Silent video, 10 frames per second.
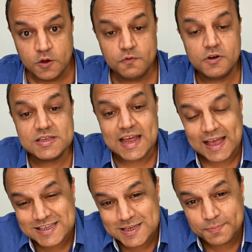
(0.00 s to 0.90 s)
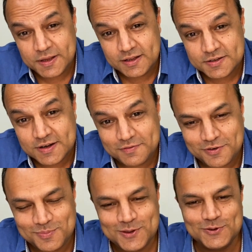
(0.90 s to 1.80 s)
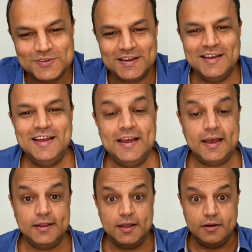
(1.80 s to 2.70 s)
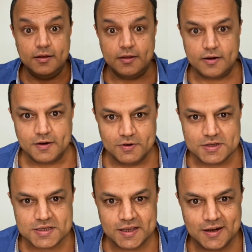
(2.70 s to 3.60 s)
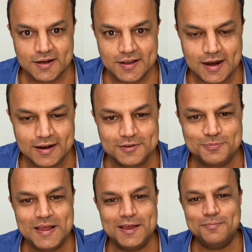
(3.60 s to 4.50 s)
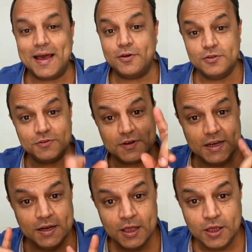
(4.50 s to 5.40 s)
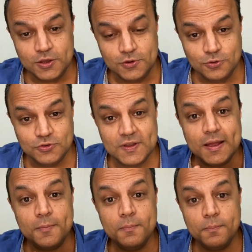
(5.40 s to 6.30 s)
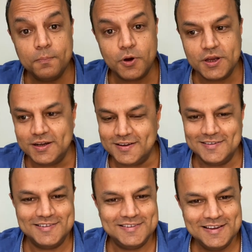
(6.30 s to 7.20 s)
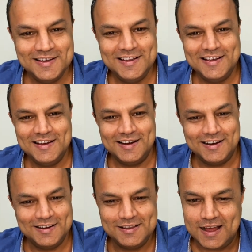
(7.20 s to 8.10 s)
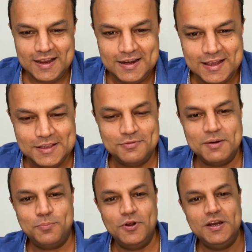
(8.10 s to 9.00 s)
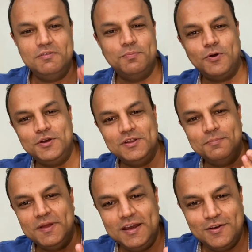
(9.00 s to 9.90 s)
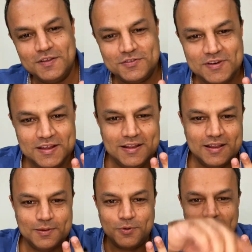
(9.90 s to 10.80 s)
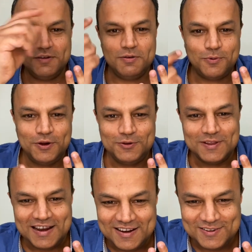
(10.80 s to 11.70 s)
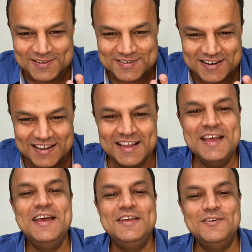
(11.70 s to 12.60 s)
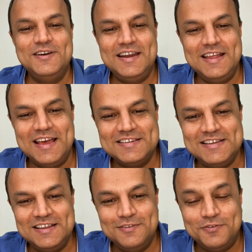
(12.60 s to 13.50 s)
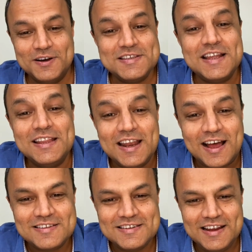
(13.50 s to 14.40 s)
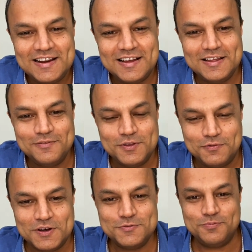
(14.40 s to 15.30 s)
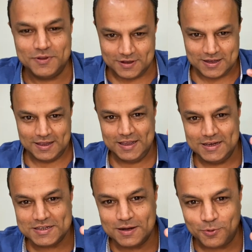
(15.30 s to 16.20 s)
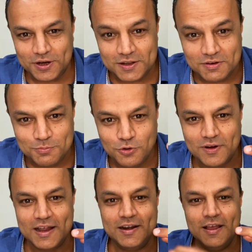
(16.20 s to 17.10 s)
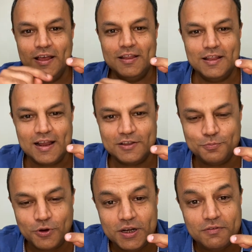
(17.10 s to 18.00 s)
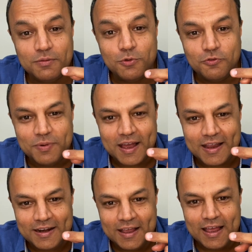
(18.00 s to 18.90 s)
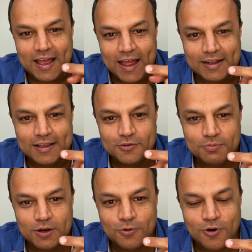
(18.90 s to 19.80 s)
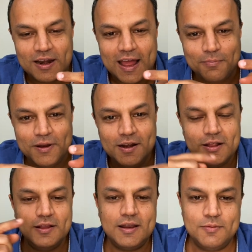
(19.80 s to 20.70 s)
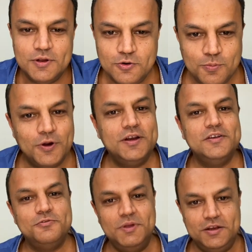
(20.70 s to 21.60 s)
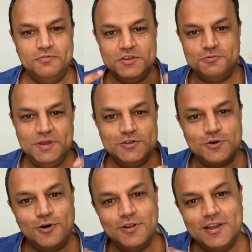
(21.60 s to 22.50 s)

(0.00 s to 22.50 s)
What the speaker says: First, accepting the string from the user, and then reversing it and displaying back on the screen using pointers. The idea is one pointer will point to the beginning of the string, the other pointer will point to the end of the string. You'll exchange the first and the last data. The initial pointer will move ahead, the last pointer will move behind, and this will go on happening till the time the two pointers meet, which means all the